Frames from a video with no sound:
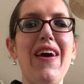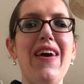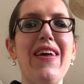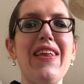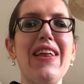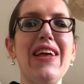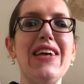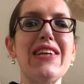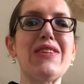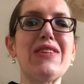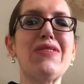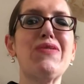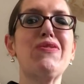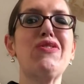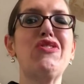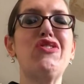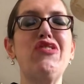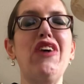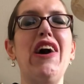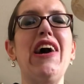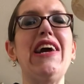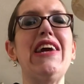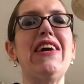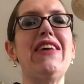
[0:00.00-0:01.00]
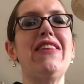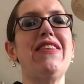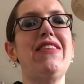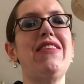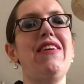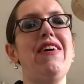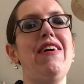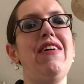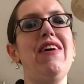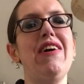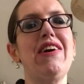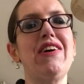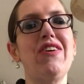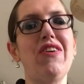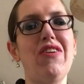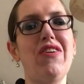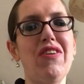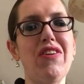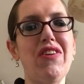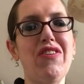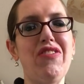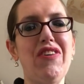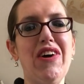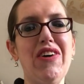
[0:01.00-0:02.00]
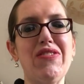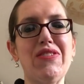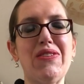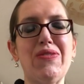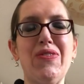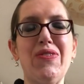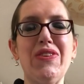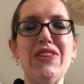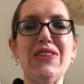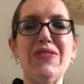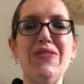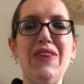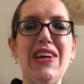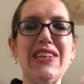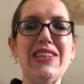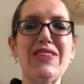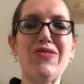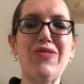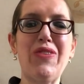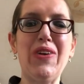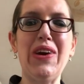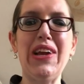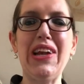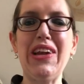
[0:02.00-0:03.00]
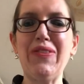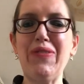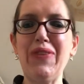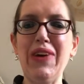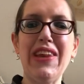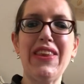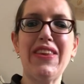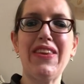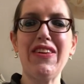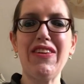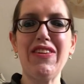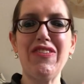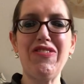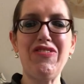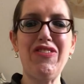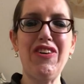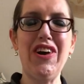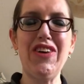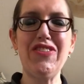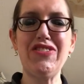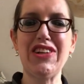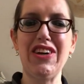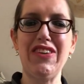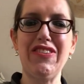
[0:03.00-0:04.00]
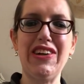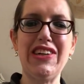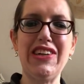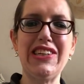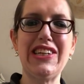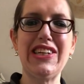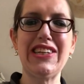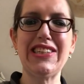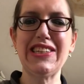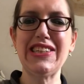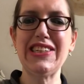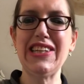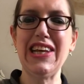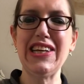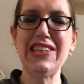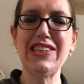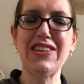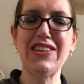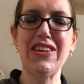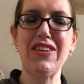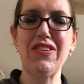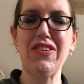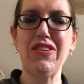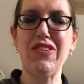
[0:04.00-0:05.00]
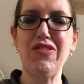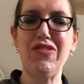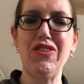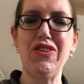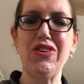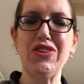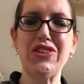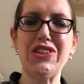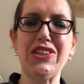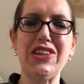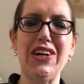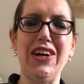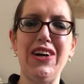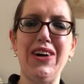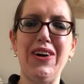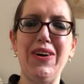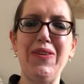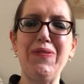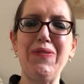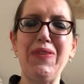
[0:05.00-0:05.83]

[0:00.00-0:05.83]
that's great that I got the 5s, but to me, it's really weird that the 5-star ratings is less than the 4-star,